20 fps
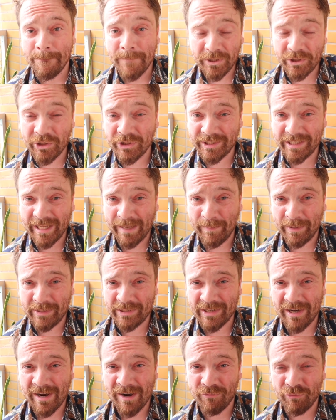Mission statements
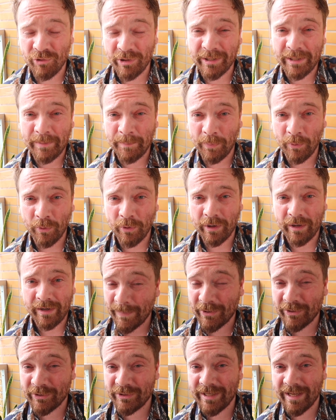are really important
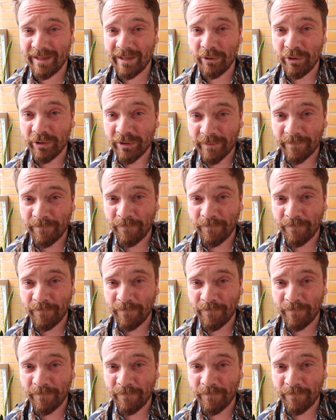because they allow you to